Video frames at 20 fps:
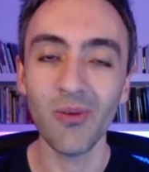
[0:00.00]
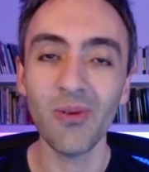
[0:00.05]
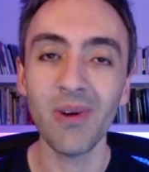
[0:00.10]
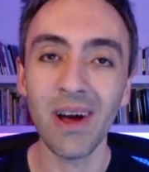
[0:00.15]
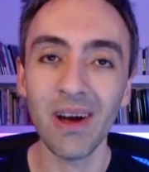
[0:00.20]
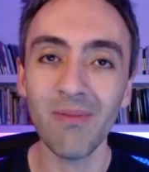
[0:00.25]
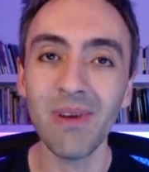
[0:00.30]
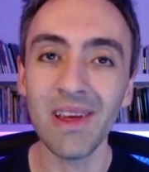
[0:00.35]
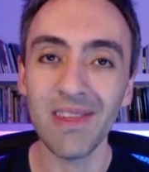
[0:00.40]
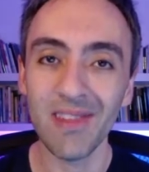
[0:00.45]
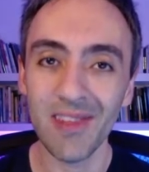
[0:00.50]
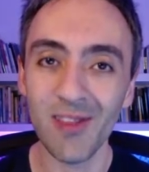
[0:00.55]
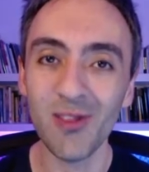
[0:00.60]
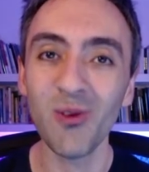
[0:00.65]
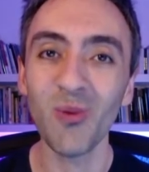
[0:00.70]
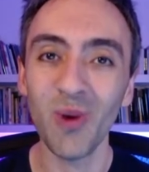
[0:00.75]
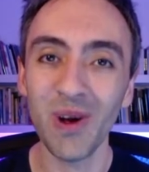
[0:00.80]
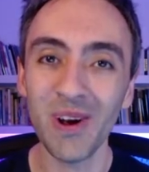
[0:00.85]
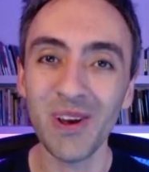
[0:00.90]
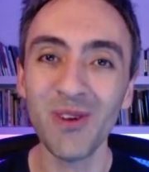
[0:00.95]
I've listened
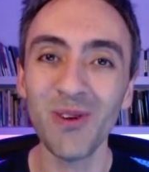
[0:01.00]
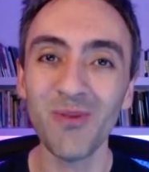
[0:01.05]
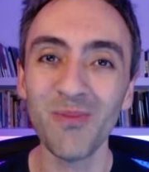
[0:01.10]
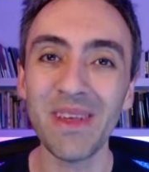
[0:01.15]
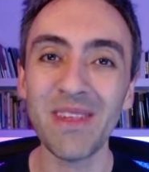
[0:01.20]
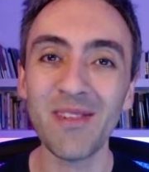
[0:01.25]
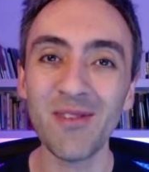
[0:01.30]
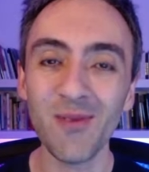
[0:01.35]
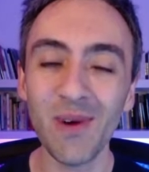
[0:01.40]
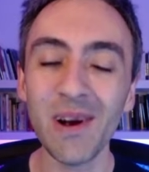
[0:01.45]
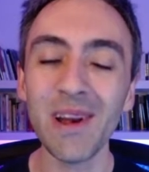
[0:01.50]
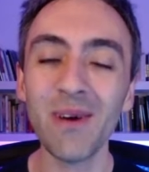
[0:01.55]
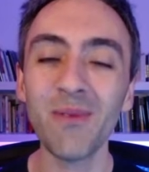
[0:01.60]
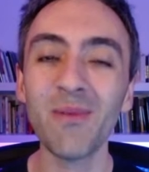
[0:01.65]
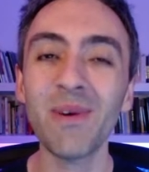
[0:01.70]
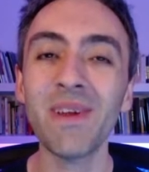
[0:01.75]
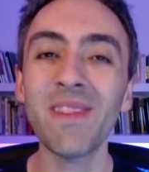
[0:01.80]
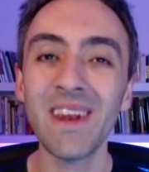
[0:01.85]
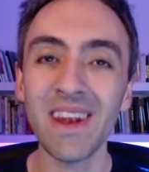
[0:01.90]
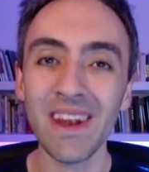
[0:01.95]
to what you've been struggling
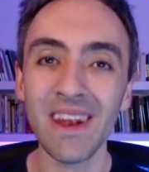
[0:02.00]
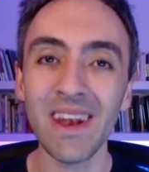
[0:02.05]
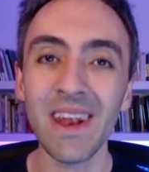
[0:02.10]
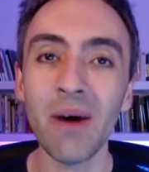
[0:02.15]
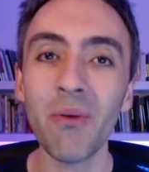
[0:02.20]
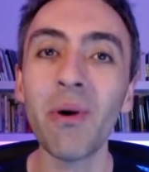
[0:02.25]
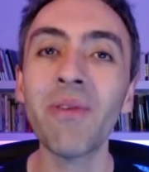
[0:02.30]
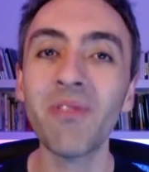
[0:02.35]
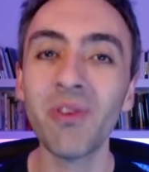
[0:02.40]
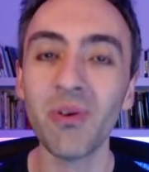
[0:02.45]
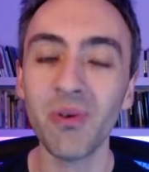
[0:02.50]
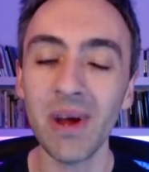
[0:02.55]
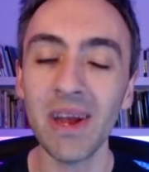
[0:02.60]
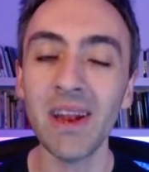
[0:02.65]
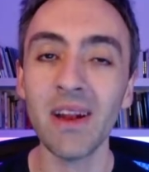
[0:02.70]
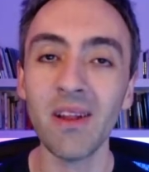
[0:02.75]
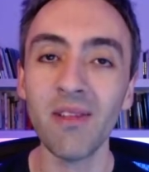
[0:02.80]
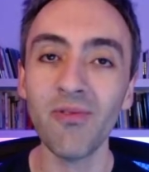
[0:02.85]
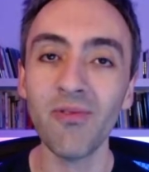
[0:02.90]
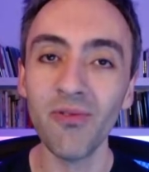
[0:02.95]
with, and now I've
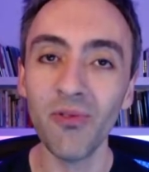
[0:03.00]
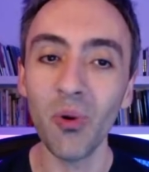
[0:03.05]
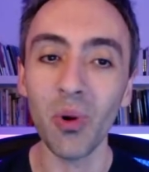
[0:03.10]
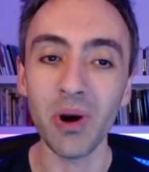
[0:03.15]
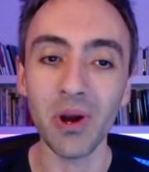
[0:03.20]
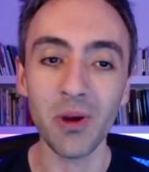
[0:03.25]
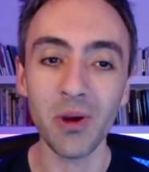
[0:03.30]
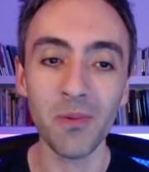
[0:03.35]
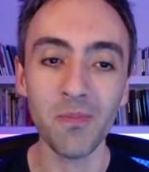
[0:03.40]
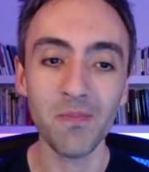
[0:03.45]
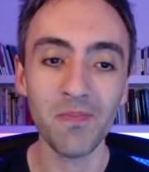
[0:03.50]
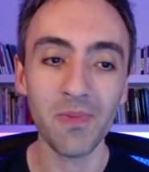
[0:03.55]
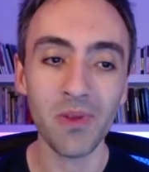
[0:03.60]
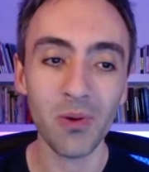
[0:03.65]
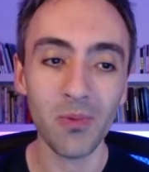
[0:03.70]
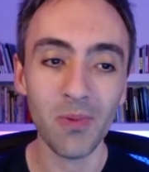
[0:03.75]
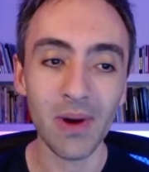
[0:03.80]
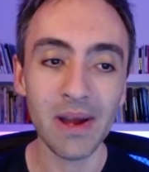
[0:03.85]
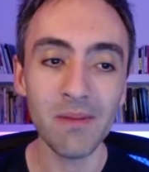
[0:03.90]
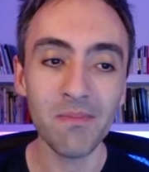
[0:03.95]
created it for you,
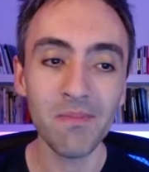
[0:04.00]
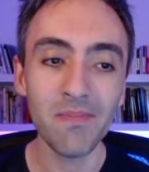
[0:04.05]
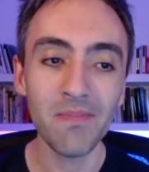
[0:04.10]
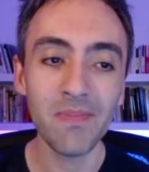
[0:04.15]
right?